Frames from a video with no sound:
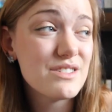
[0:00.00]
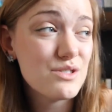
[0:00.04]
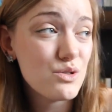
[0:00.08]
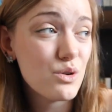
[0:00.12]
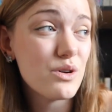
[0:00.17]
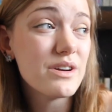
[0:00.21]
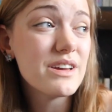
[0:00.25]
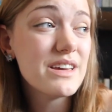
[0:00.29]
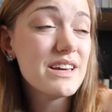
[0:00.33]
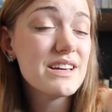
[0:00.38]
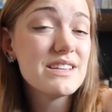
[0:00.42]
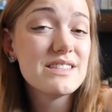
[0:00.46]
as
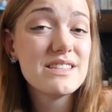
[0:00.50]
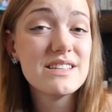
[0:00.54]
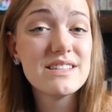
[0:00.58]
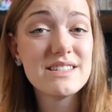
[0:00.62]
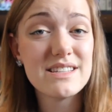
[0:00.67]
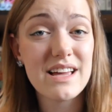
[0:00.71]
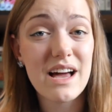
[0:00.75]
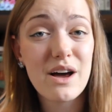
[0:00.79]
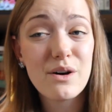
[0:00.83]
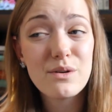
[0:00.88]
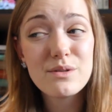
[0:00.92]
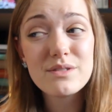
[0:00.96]
dorky as this
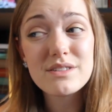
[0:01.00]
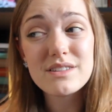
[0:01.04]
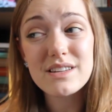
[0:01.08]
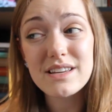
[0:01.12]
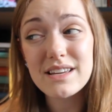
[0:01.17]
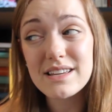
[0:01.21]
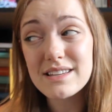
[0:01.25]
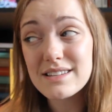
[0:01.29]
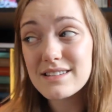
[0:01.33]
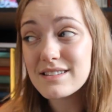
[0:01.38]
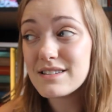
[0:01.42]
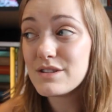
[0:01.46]
sounds,
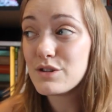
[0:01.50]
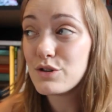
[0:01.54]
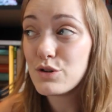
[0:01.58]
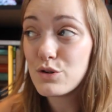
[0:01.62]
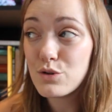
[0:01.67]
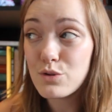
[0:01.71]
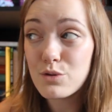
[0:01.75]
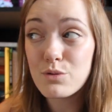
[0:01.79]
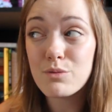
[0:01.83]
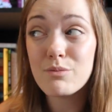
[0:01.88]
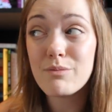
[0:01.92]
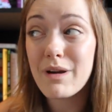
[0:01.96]
is
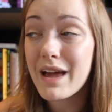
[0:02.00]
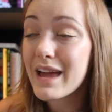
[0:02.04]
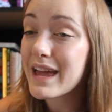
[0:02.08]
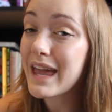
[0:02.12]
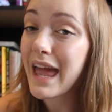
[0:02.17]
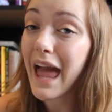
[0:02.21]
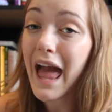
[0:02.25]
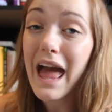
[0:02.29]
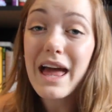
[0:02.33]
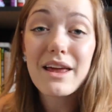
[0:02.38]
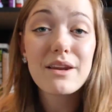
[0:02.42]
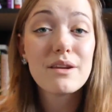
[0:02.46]
to
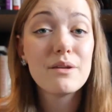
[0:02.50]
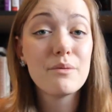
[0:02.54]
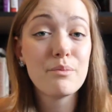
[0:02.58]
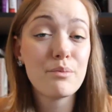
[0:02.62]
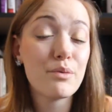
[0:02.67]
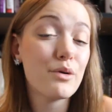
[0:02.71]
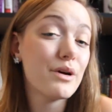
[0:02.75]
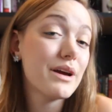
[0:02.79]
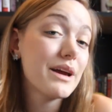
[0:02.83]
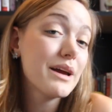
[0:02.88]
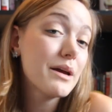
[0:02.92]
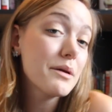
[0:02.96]
make and
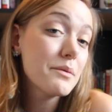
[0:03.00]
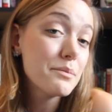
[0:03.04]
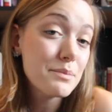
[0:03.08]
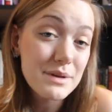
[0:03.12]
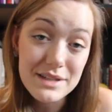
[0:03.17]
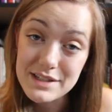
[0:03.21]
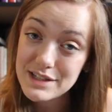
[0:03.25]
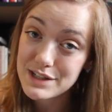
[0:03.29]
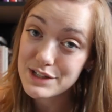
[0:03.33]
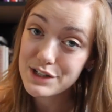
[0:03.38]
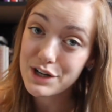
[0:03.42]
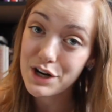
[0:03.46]
bring
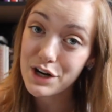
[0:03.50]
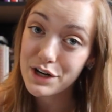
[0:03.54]
business